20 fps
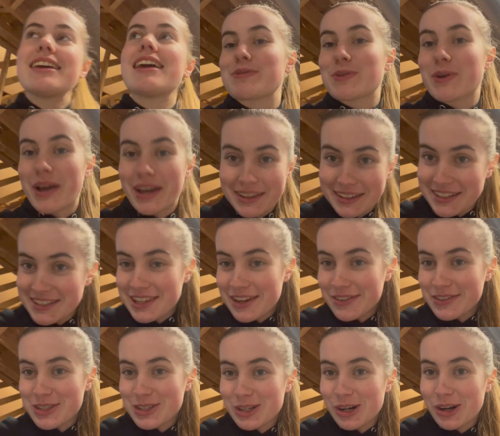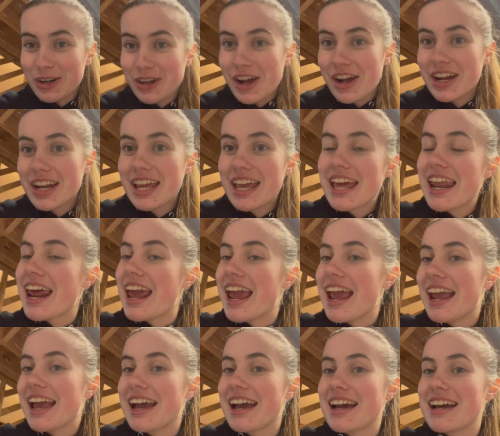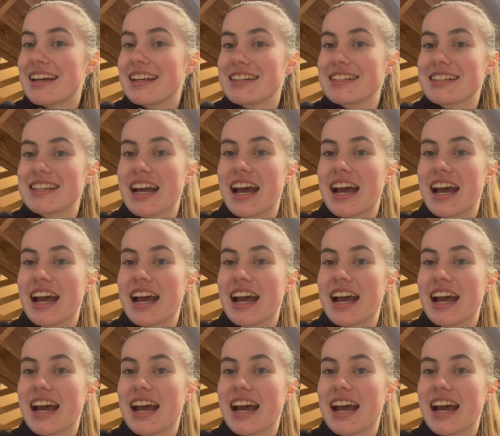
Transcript: so I at least have a start on it, and